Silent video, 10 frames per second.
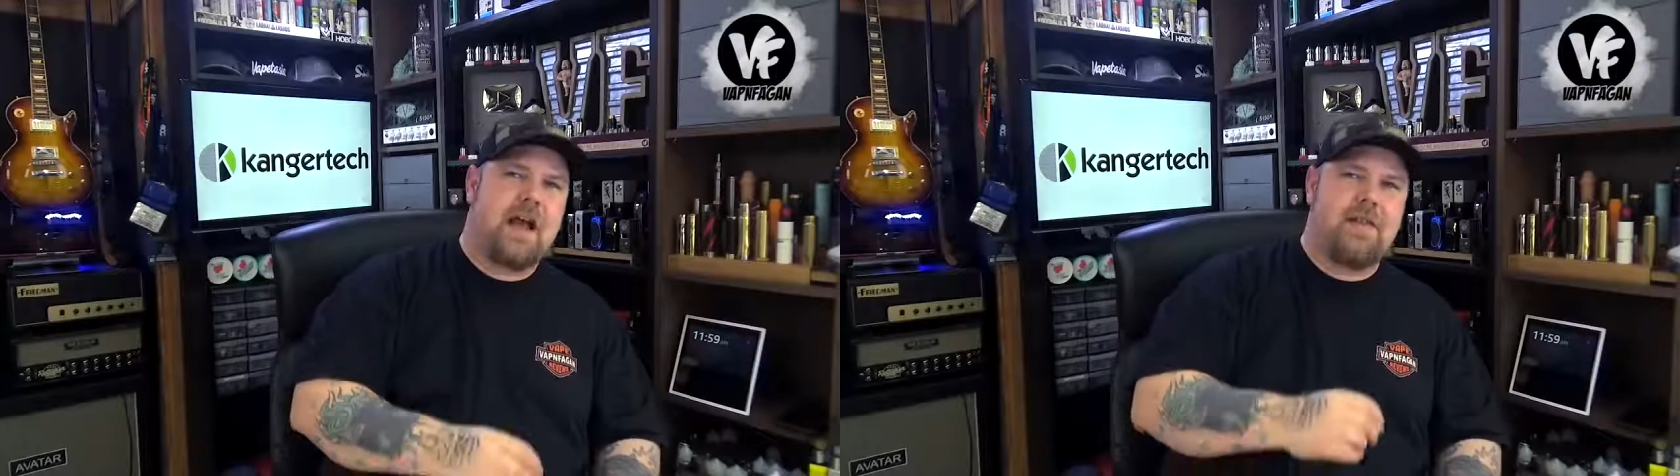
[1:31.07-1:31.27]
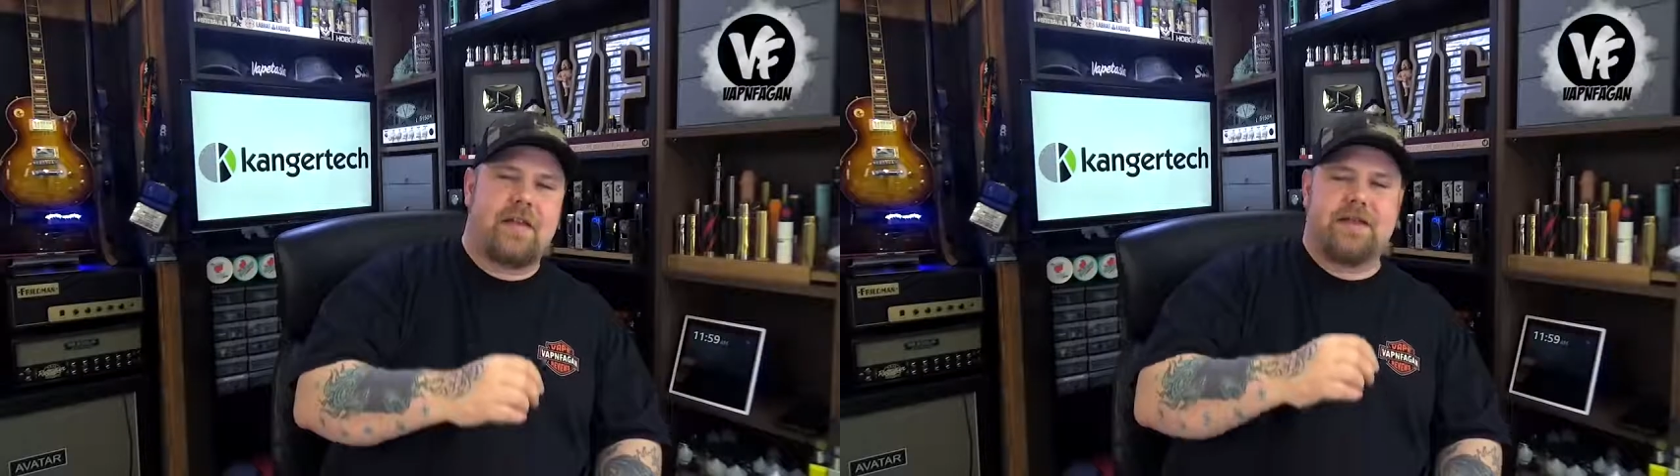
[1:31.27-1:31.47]

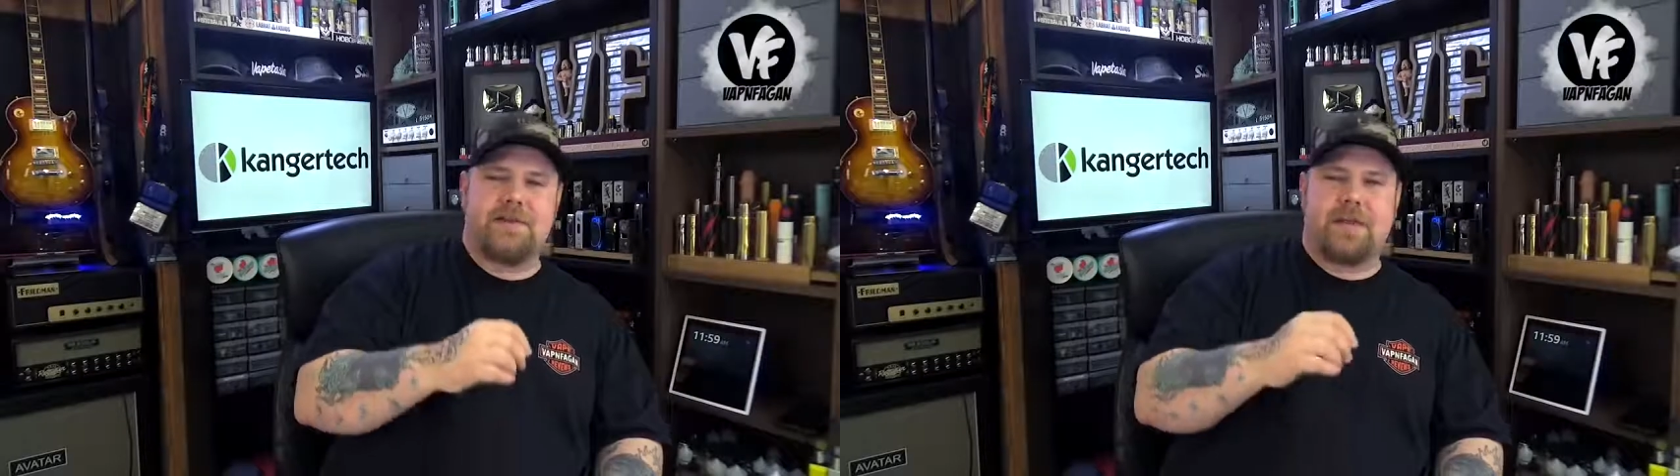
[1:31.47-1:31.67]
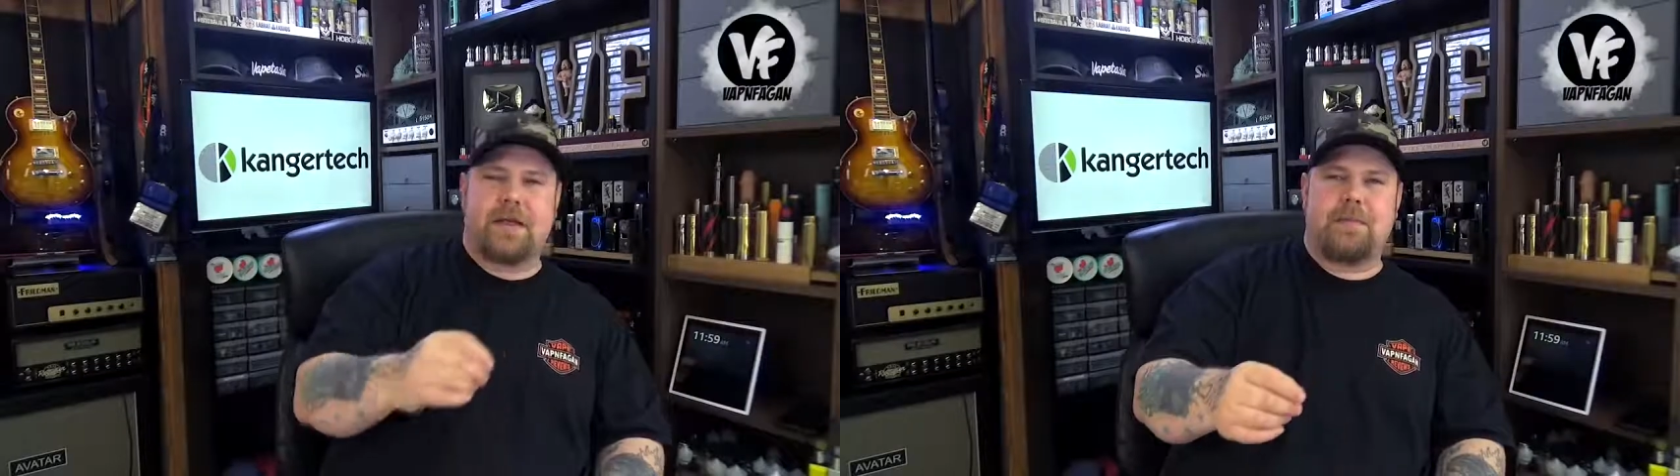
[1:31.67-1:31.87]
And then
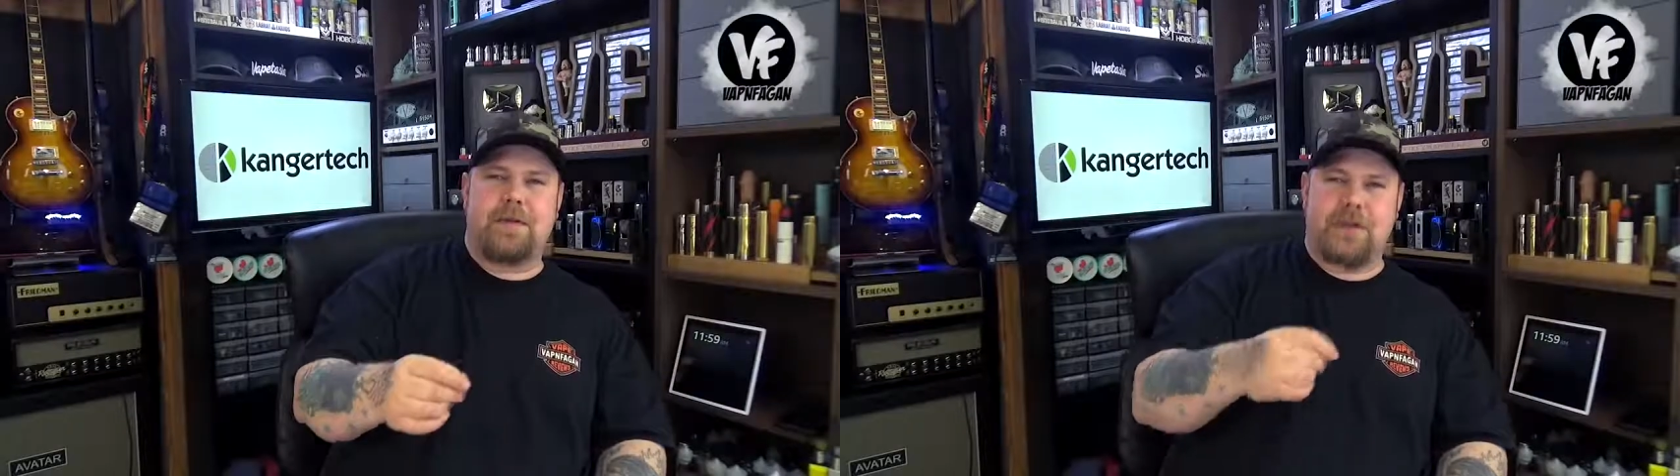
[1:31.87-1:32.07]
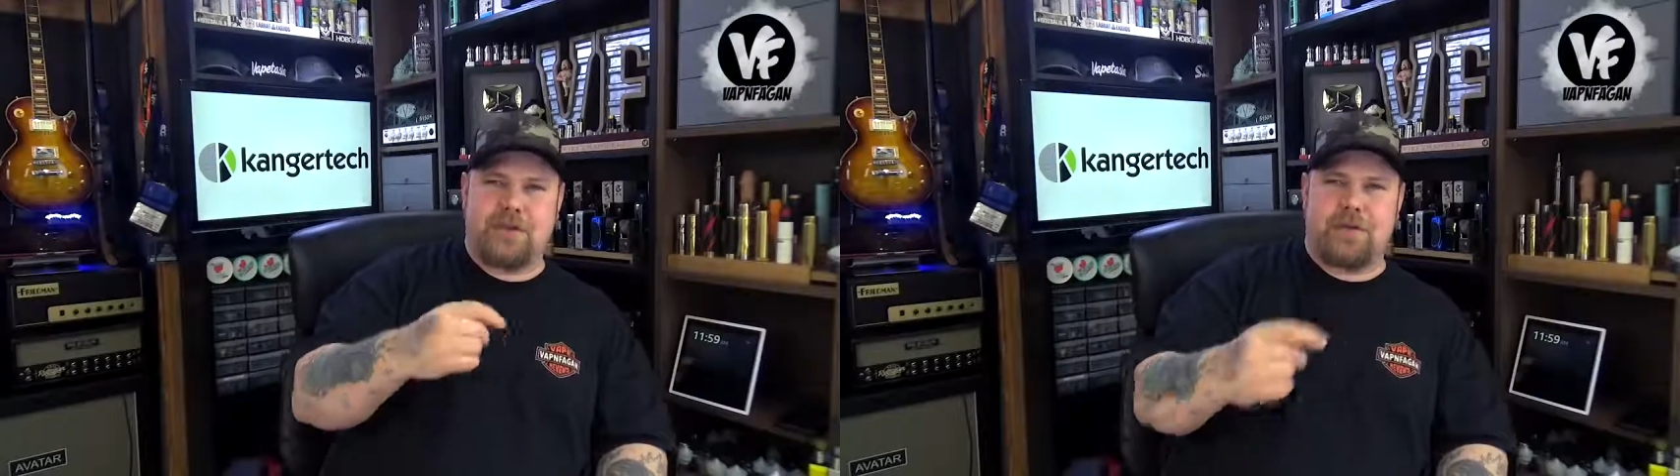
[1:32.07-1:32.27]
to pick up
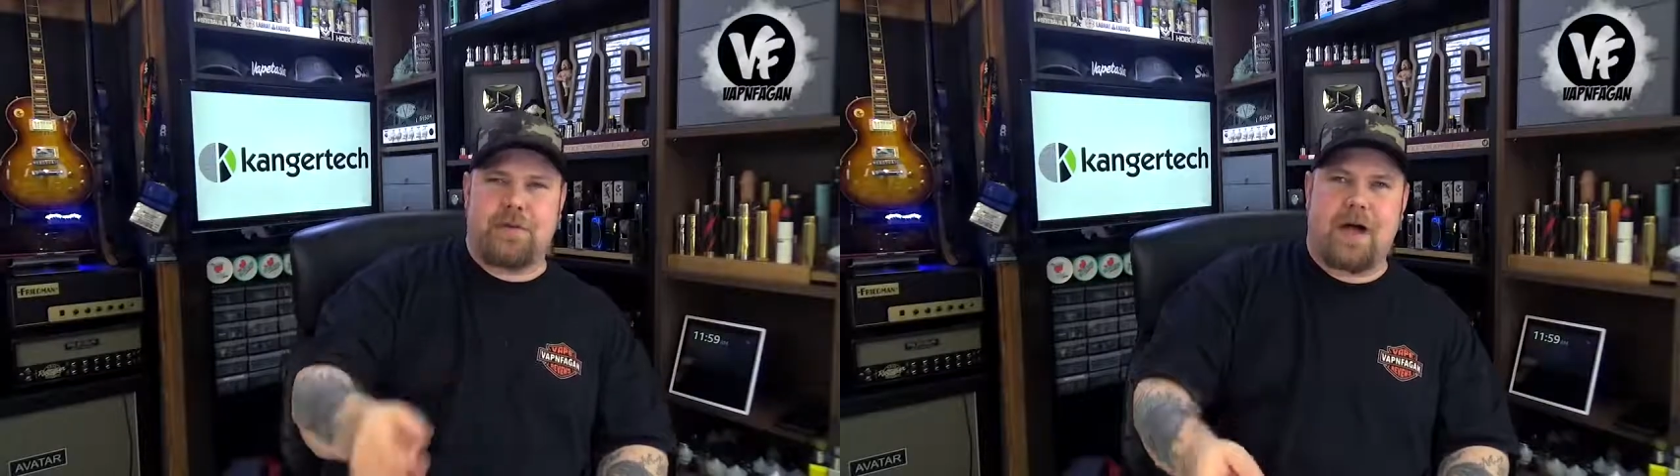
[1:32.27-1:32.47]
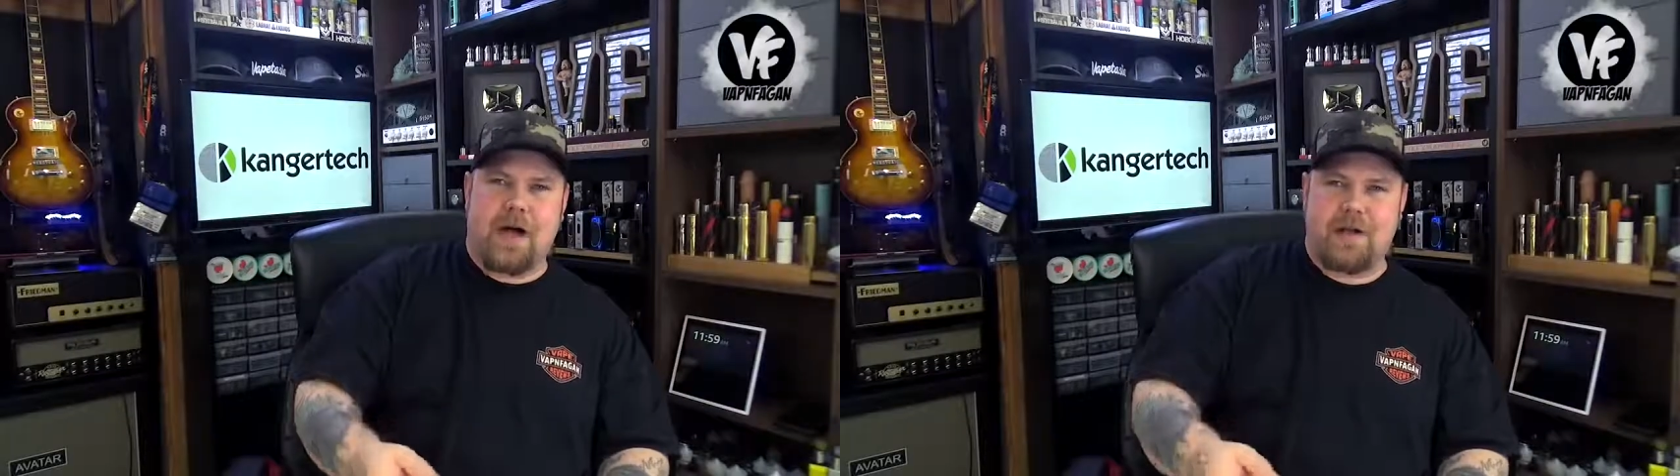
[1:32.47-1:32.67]
additional
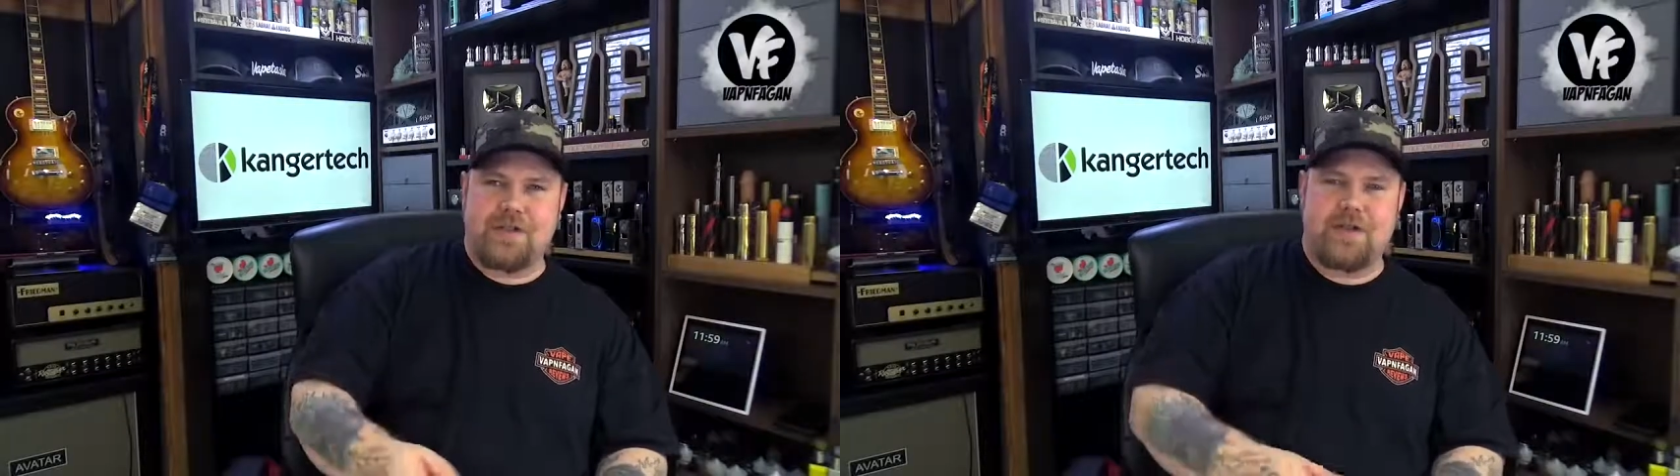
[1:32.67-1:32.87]
pods,